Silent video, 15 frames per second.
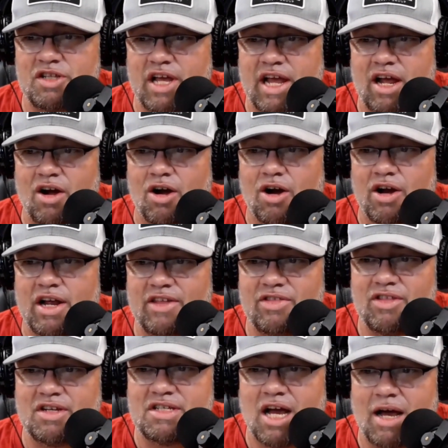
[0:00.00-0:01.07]
They are in
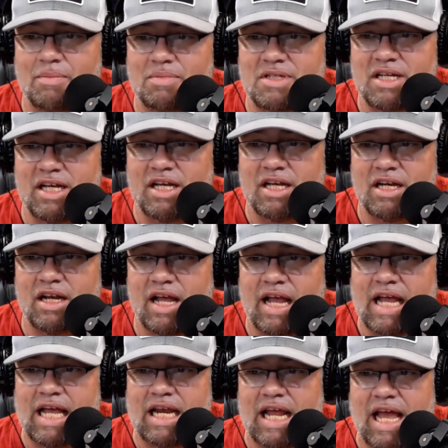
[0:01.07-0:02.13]
the top 10
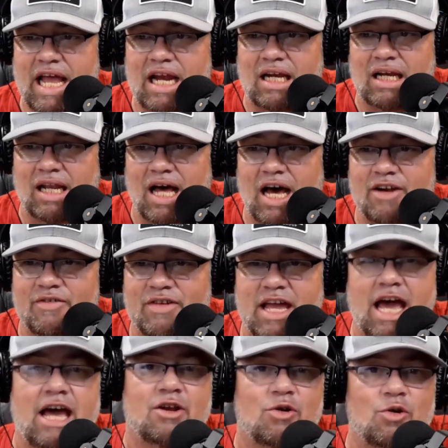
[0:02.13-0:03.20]
in a lot of
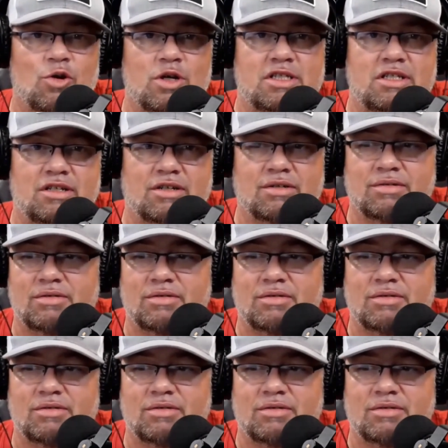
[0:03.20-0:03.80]
categories here.